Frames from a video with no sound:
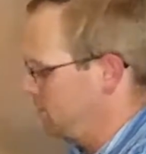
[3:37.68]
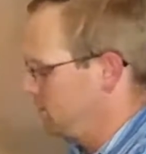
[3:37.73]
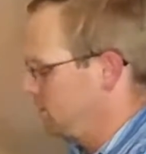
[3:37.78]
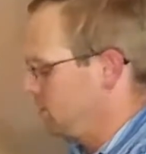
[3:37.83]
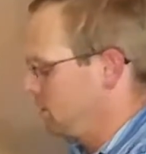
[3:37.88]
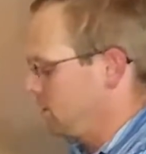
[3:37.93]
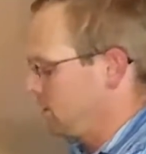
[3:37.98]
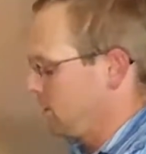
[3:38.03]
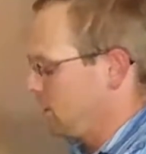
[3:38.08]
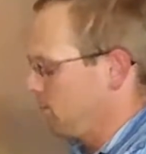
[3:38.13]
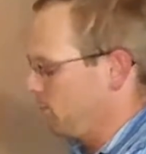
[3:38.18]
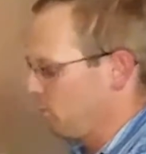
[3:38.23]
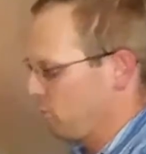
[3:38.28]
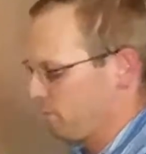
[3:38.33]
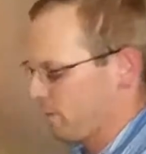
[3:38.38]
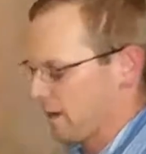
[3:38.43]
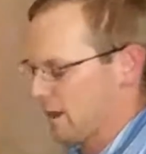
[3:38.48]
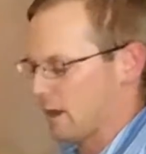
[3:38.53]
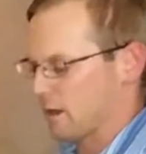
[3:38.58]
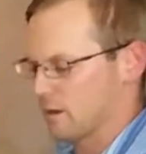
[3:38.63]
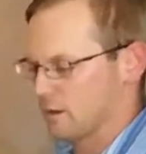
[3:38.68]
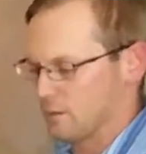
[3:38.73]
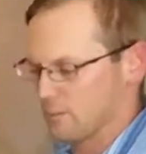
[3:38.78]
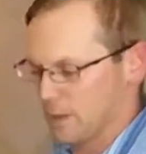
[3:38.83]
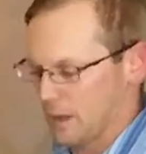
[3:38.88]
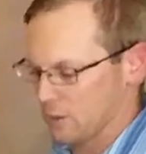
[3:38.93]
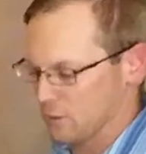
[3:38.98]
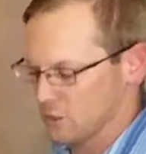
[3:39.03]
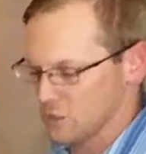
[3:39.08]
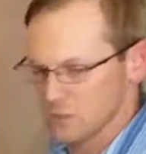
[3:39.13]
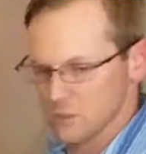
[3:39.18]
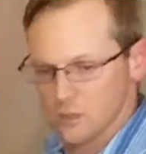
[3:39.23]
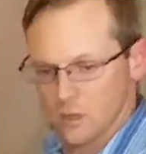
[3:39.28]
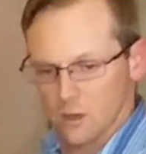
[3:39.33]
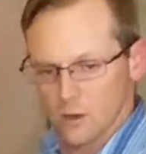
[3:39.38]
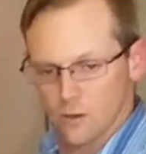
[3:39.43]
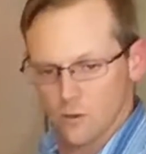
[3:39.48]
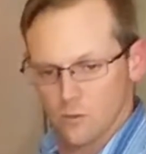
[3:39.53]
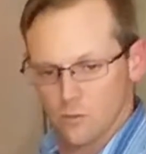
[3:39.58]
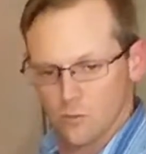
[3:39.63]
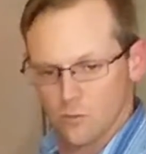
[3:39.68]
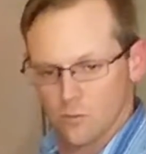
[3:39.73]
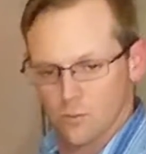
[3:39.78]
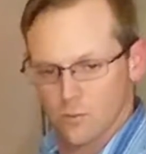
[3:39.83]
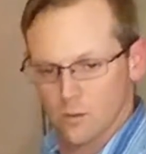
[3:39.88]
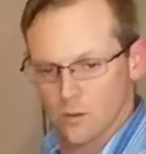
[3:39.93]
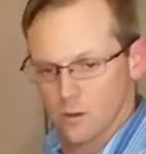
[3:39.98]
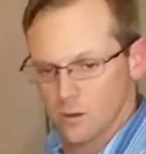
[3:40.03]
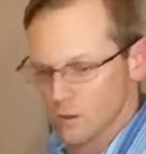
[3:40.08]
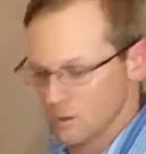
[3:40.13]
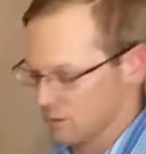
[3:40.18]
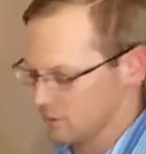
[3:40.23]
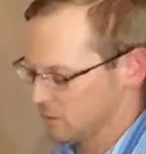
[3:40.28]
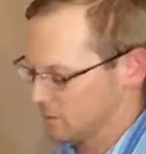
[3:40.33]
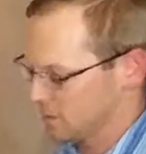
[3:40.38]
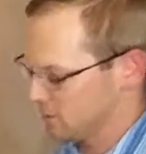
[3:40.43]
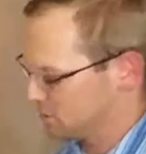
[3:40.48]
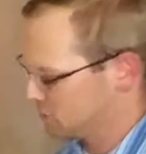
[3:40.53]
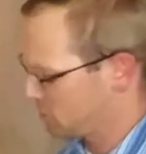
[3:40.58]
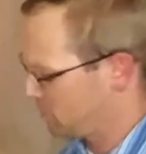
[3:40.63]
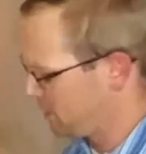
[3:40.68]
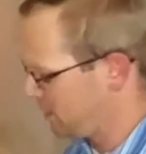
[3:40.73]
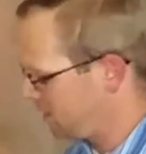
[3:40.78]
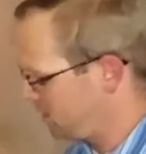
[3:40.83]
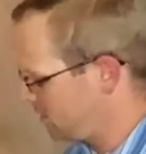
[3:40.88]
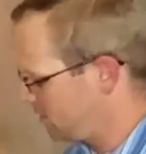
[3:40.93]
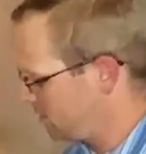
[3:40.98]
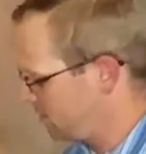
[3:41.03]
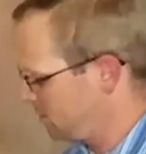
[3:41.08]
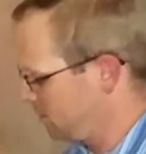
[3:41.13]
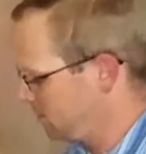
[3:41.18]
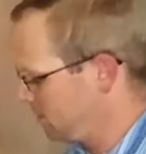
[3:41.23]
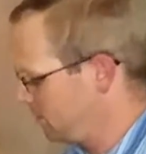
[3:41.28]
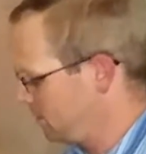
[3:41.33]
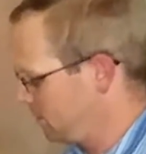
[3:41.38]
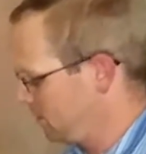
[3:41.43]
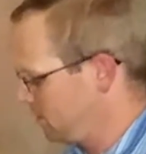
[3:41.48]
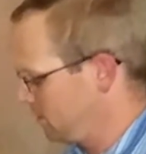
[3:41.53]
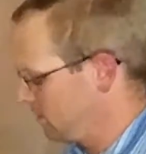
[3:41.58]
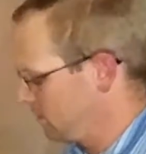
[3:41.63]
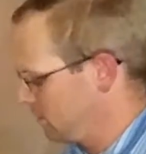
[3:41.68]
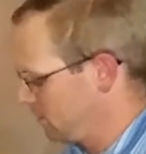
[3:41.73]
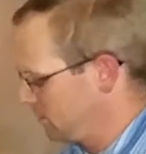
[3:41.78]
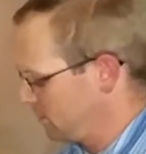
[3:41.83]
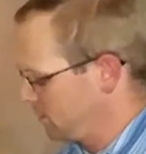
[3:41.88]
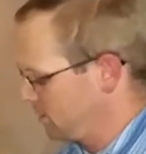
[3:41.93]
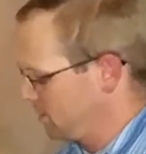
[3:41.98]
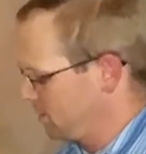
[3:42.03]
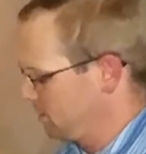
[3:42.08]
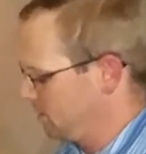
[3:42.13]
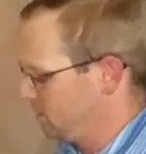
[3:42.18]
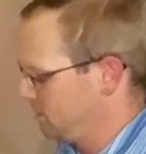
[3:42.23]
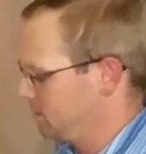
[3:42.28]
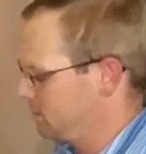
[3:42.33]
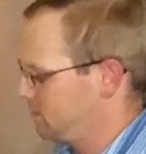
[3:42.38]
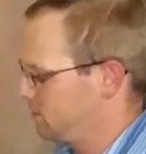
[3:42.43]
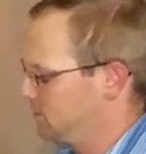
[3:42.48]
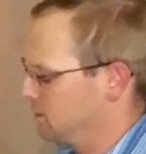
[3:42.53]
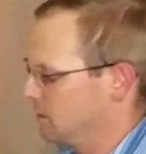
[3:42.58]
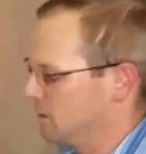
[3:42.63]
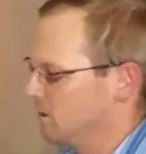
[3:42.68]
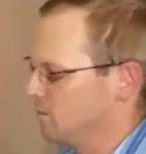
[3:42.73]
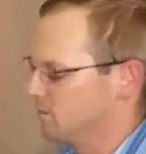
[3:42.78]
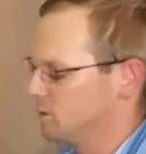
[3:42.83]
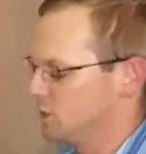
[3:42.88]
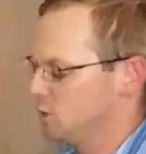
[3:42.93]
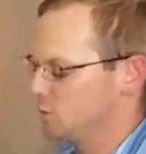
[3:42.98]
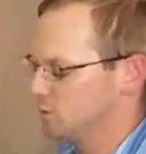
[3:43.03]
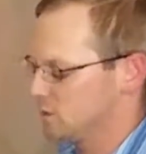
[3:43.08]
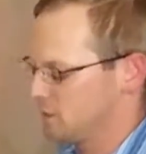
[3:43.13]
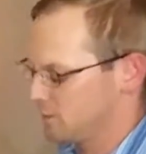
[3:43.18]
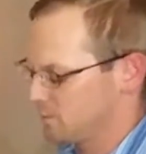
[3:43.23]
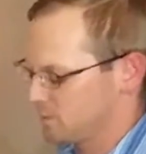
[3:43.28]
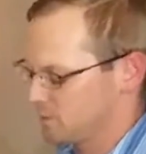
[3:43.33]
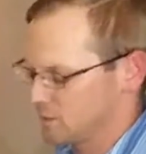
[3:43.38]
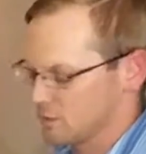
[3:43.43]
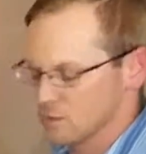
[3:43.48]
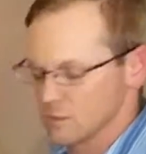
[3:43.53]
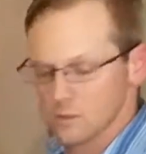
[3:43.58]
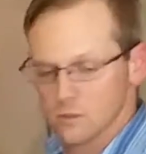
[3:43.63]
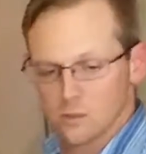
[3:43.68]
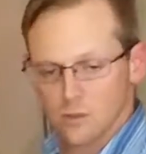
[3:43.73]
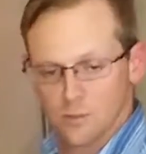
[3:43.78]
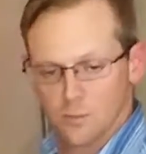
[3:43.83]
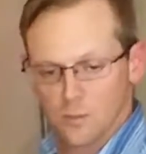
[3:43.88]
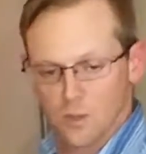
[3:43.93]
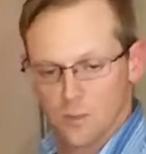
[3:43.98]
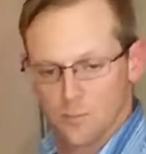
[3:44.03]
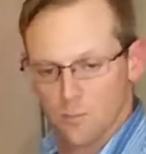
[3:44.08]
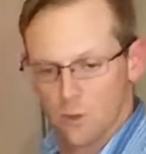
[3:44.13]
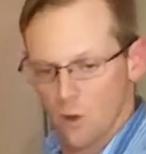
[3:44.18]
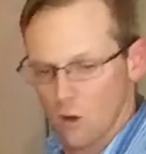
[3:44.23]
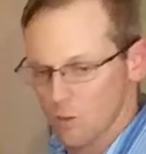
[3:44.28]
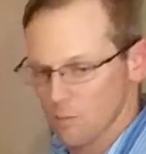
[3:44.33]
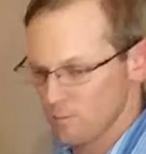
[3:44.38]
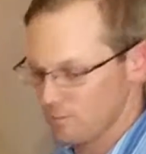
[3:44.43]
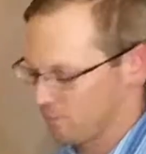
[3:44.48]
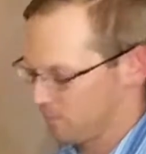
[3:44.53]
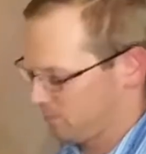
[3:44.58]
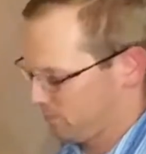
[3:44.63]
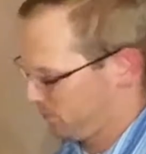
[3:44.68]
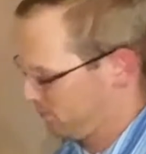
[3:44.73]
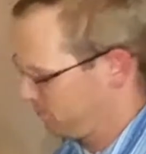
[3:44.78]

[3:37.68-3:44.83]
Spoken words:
a couple pouches of sunscreen, some Q-tips, some lip balm,